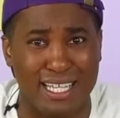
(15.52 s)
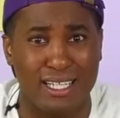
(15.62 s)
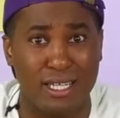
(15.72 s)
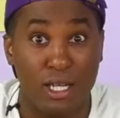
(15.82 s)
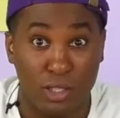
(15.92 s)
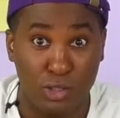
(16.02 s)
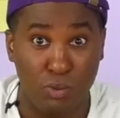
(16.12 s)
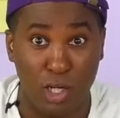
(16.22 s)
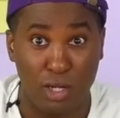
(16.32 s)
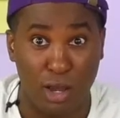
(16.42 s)
Do you
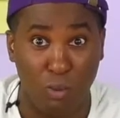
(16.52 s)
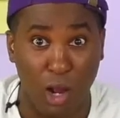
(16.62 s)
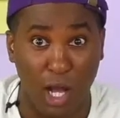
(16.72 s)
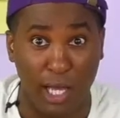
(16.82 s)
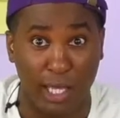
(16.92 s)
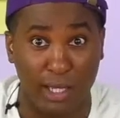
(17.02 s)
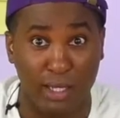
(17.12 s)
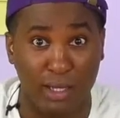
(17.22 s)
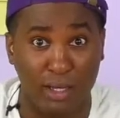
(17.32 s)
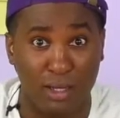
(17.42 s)
want to know why?
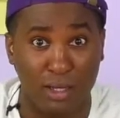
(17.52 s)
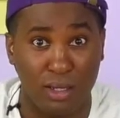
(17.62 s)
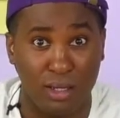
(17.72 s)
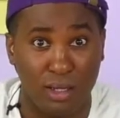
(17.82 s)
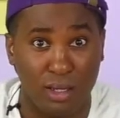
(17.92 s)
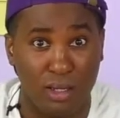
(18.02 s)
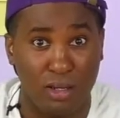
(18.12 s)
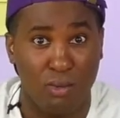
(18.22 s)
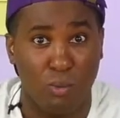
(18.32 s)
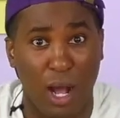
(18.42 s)

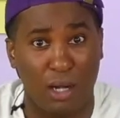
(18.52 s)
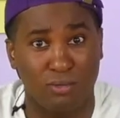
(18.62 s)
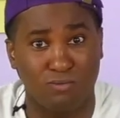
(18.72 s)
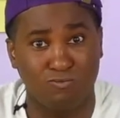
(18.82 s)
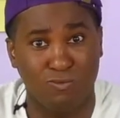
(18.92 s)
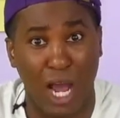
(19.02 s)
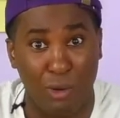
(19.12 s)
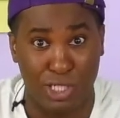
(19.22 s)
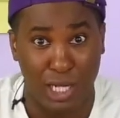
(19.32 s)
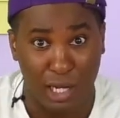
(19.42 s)
Well, I
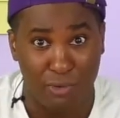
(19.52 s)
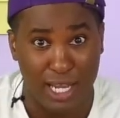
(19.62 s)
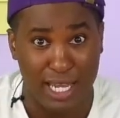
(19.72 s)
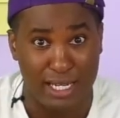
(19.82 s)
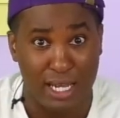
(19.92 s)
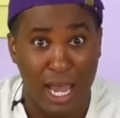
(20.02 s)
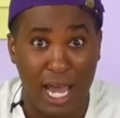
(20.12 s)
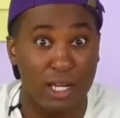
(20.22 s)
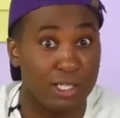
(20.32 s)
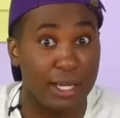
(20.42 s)
was colouring in and I
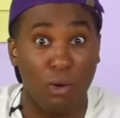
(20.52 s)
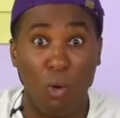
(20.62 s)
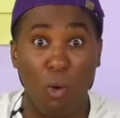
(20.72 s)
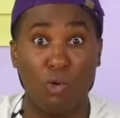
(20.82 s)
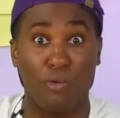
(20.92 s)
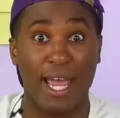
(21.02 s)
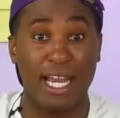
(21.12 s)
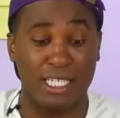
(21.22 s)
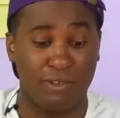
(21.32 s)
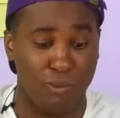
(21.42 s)
was getting all
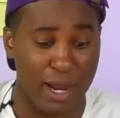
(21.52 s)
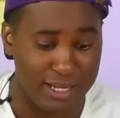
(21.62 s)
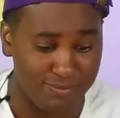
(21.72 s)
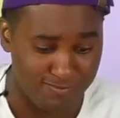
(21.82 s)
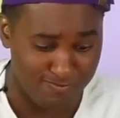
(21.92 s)
creative when